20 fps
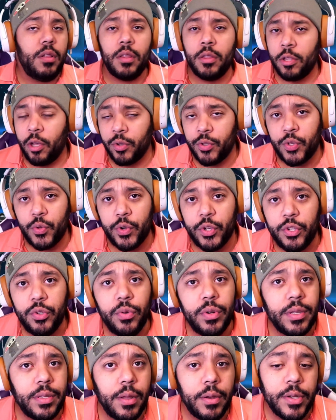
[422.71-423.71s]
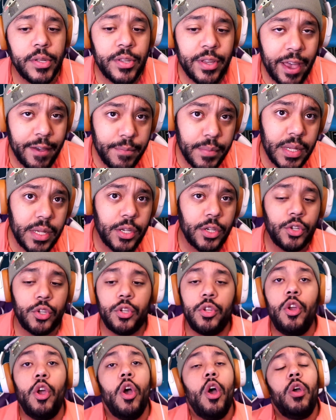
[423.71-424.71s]
Long story short, as long as you have
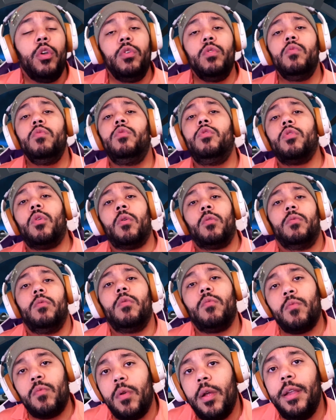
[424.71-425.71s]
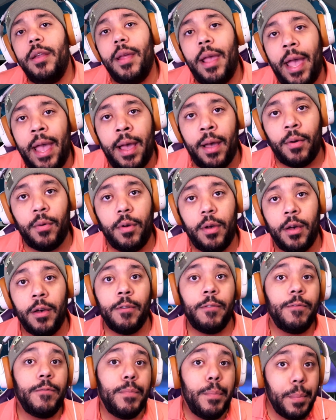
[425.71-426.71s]
Magician, you don't run out
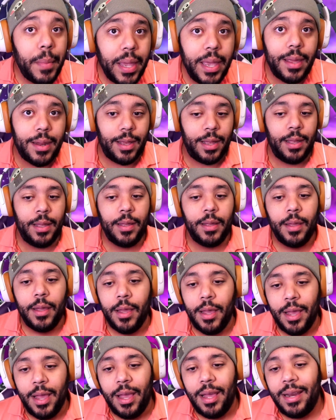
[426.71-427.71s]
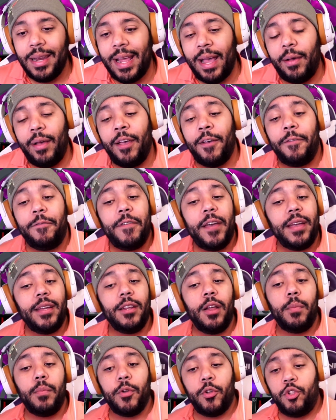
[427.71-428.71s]
of mana. Now, effect
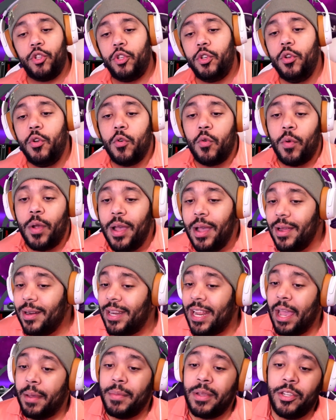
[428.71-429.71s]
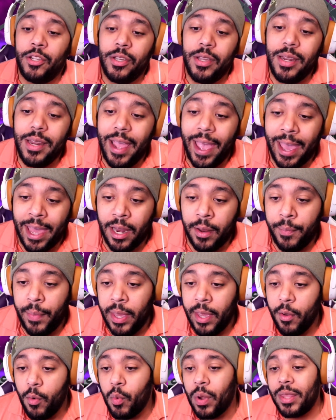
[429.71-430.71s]
number 2, damaging an
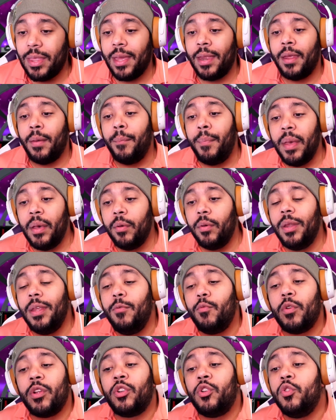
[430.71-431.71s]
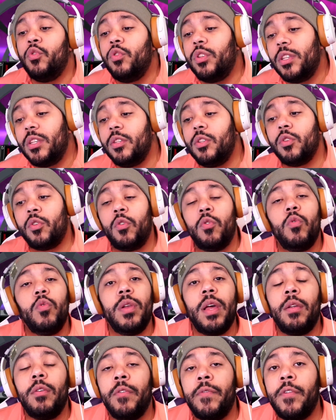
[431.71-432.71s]
enemy with an ability reduces the
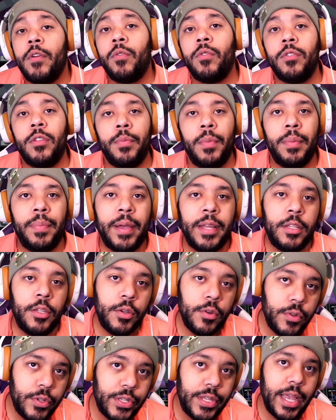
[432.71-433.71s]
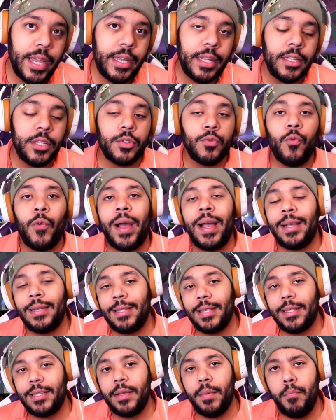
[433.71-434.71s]
cooldown of your ultimate by 2 seconds. Why is
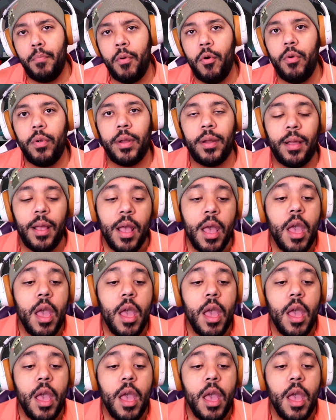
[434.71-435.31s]
this important?